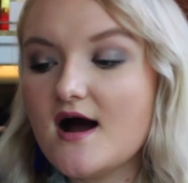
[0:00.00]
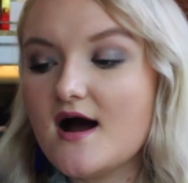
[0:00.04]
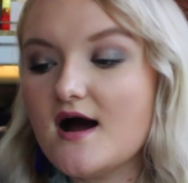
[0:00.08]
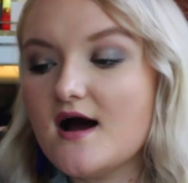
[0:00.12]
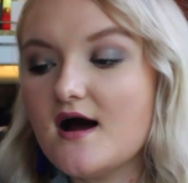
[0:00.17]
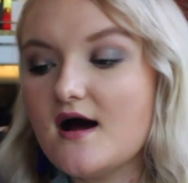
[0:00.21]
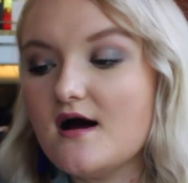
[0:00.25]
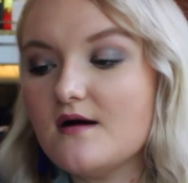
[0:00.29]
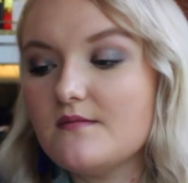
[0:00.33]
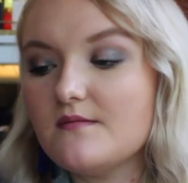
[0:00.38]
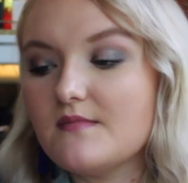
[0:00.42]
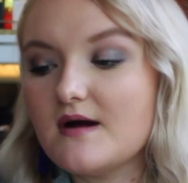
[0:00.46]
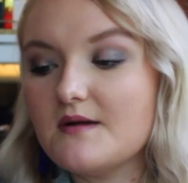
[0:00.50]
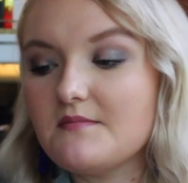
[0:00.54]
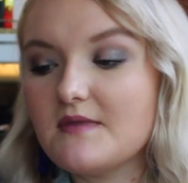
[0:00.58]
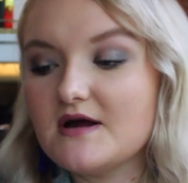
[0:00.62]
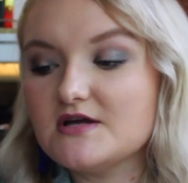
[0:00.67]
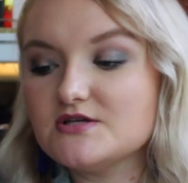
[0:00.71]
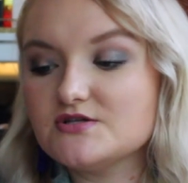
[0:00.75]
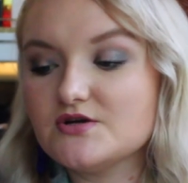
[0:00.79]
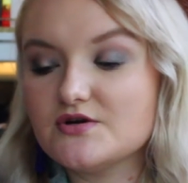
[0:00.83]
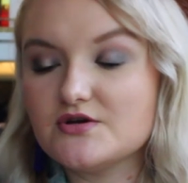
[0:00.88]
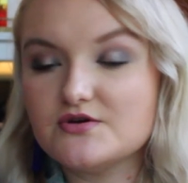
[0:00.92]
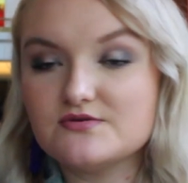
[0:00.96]
I
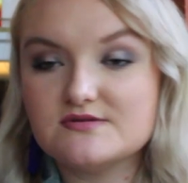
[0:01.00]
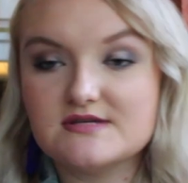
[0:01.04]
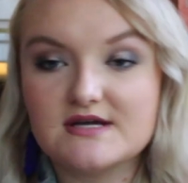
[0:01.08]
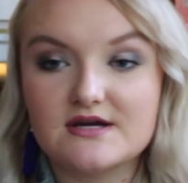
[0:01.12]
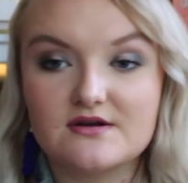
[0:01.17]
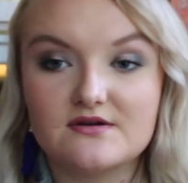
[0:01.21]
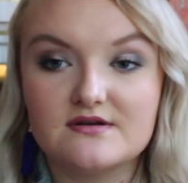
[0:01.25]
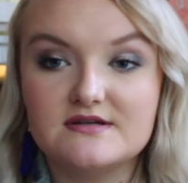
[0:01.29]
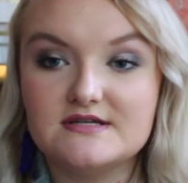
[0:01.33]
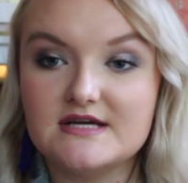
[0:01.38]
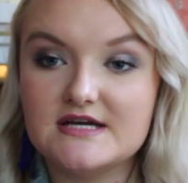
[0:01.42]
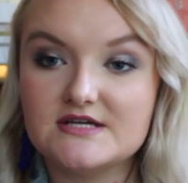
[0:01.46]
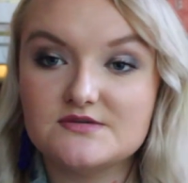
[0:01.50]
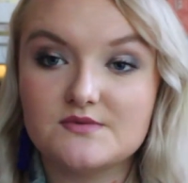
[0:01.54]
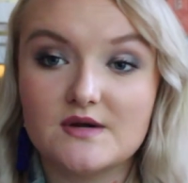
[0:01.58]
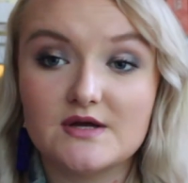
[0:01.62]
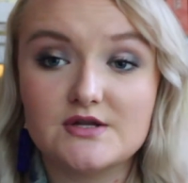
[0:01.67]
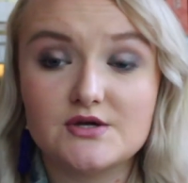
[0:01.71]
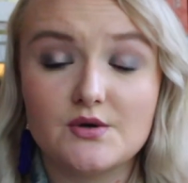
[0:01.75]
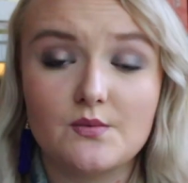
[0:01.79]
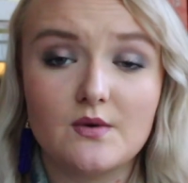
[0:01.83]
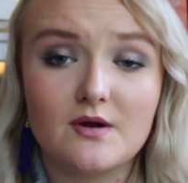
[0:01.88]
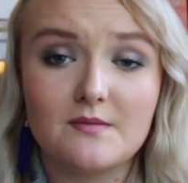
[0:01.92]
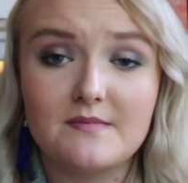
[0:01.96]
might start using it on days when I
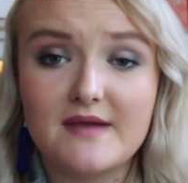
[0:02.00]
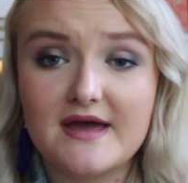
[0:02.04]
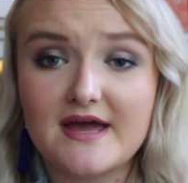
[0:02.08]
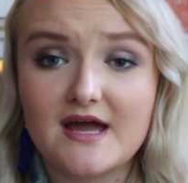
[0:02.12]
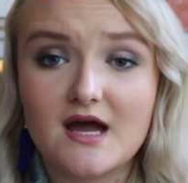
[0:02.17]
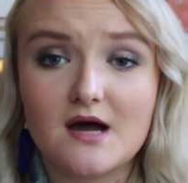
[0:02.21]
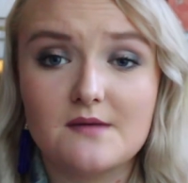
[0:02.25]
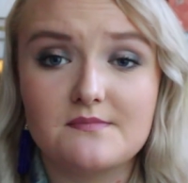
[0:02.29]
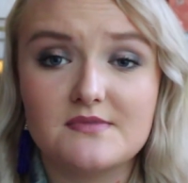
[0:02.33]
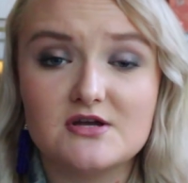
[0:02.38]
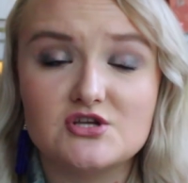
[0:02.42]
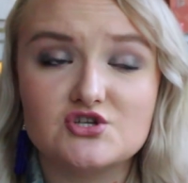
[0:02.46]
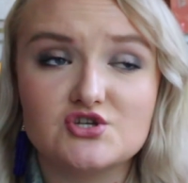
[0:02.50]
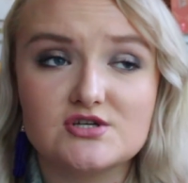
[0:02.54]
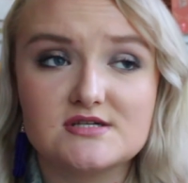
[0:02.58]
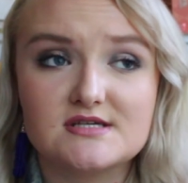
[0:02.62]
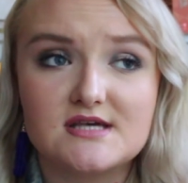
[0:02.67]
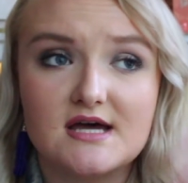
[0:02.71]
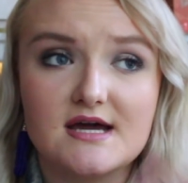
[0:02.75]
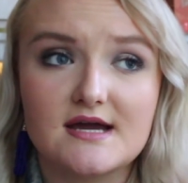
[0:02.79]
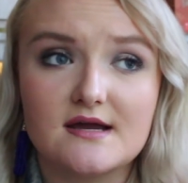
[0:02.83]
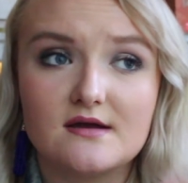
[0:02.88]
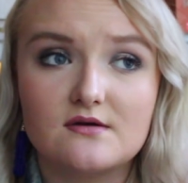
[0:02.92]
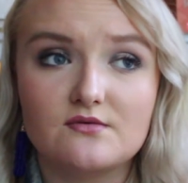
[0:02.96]
don't wear makeup and just,
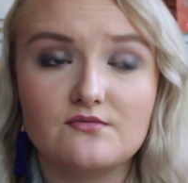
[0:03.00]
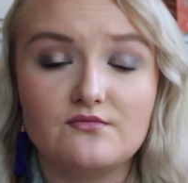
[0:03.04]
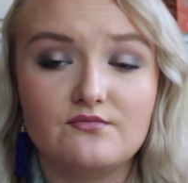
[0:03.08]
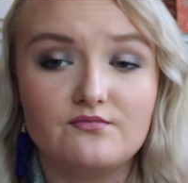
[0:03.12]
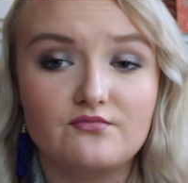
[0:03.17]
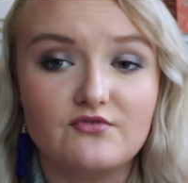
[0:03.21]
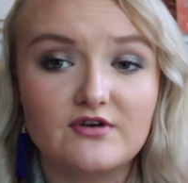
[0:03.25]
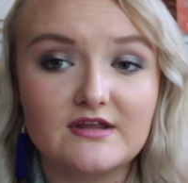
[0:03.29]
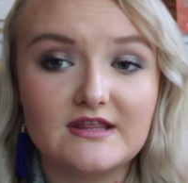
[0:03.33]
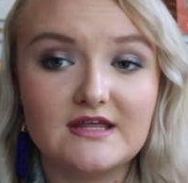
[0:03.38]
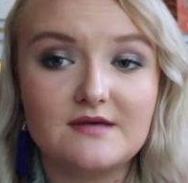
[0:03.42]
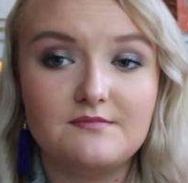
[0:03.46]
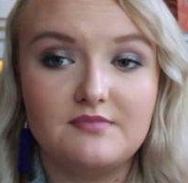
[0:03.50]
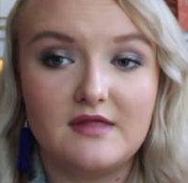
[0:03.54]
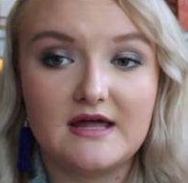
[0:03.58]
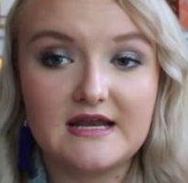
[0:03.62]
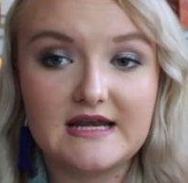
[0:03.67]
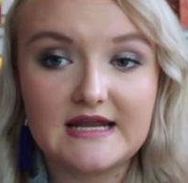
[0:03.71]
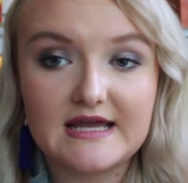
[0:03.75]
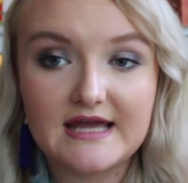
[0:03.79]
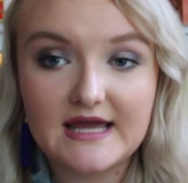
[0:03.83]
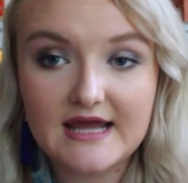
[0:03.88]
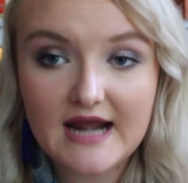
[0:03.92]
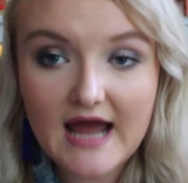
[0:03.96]
like, really
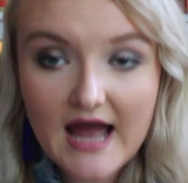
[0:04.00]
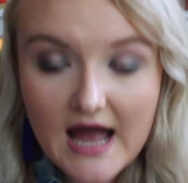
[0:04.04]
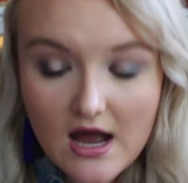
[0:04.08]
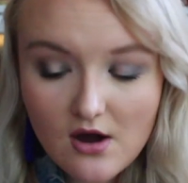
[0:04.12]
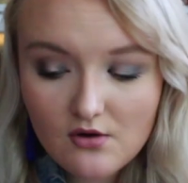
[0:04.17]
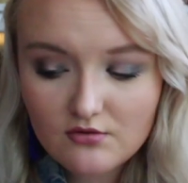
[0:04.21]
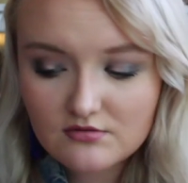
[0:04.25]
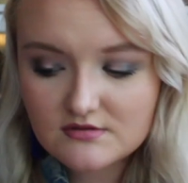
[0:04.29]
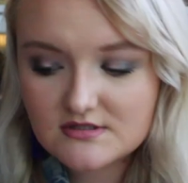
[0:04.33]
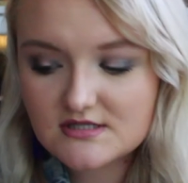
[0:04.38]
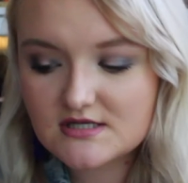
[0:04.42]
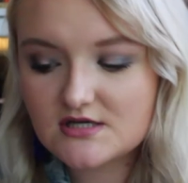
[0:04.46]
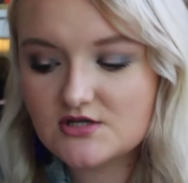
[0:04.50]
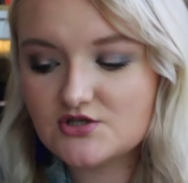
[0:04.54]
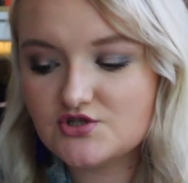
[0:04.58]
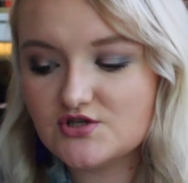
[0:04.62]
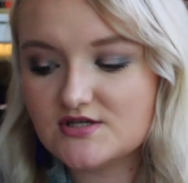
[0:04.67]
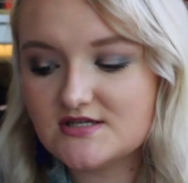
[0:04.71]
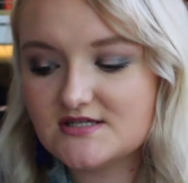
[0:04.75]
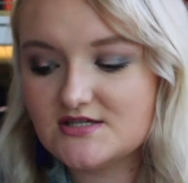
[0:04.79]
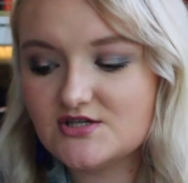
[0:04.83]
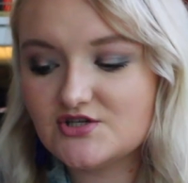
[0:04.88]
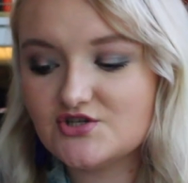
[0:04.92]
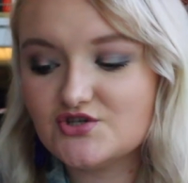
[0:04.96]
blending it out
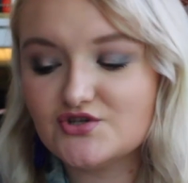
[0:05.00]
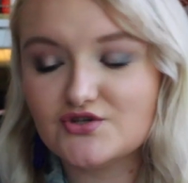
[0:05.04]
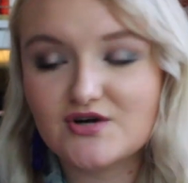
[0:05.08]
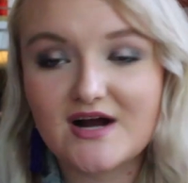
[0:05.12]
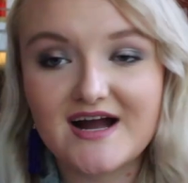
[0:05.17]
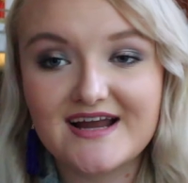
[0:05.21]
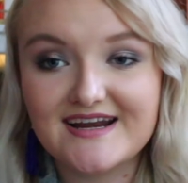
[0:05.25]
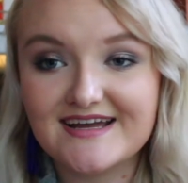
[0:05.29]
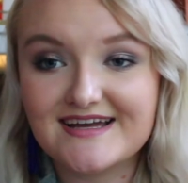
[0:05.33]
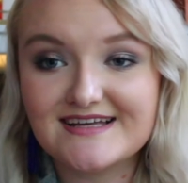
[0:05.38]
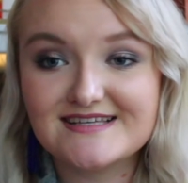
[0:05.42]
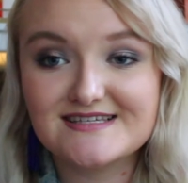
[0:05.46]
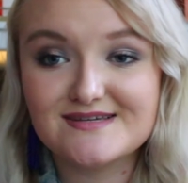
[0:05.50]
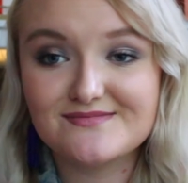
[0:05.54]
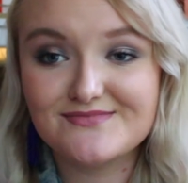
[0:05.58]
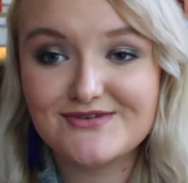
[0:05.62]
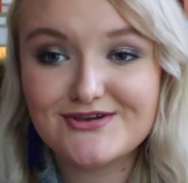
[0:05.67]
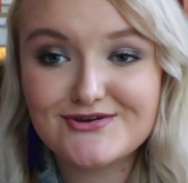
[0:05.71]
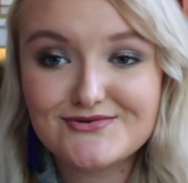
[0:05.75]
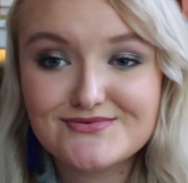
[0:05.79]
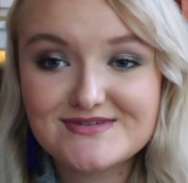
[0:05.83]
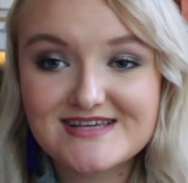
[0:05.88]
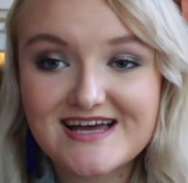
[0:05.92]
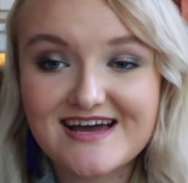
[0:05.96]
just to try to get some
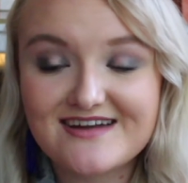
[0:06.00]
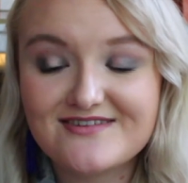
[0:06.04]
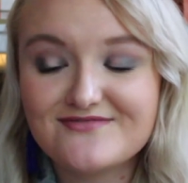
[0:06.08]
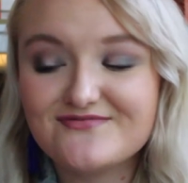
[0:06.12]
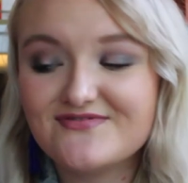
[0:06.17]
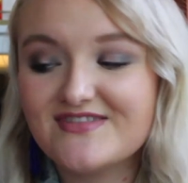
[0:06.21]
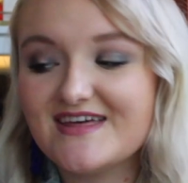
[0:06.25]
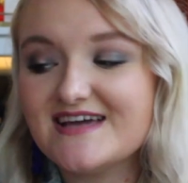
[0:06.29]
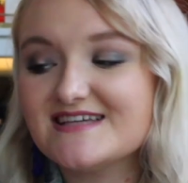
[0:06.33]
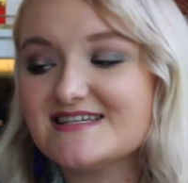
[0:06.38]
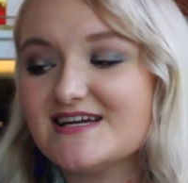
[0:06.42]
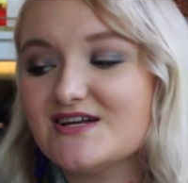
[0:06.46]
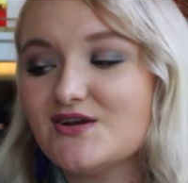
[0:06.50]
use out of this.